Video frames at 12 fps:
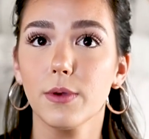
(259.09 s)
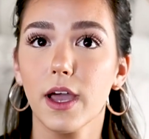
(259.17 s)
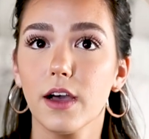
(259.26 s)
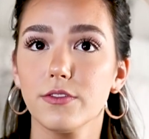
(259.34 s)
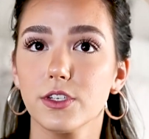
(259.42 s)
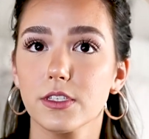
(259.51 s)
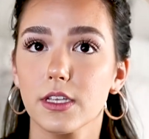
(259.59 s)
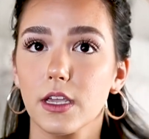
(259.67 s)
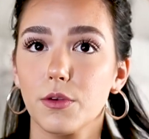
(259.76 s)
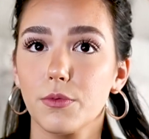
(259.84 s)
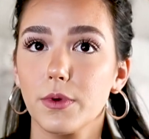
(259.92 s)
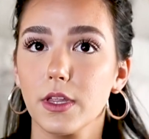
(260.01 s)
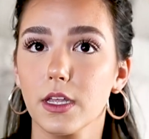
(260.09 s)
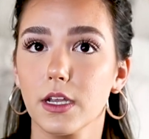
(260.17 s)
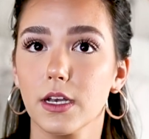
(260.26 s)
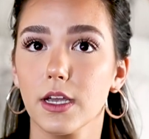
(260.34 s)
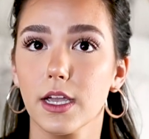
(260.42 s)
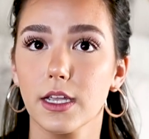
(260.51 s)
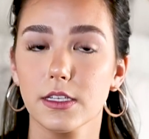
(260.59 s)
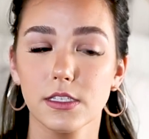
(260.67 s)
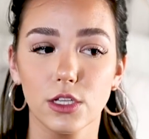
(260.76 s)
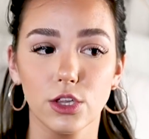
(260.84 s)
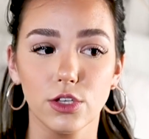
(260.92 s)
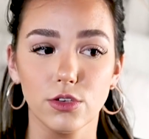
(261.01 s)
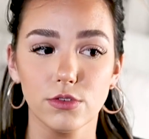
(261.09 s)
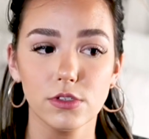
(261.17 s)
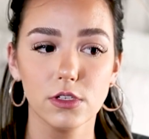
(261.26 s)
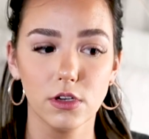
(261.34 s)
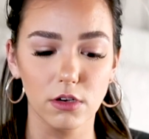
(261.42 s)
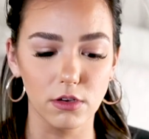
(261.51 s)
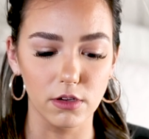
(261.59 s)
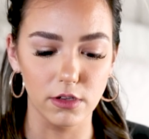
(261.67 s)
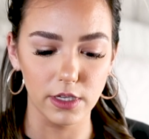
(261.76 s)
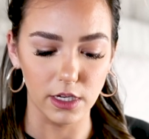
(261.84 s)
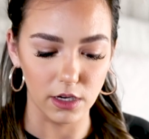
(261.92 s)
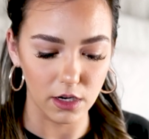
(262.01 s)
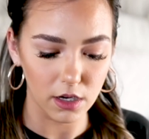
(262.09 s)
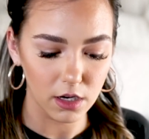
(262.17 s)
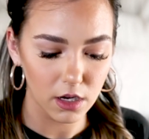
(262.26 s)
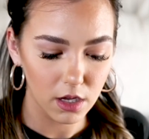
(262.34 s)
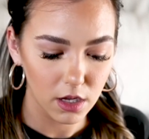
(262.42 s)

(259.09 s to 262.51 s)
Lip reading: we have just like a really nice loose curl here.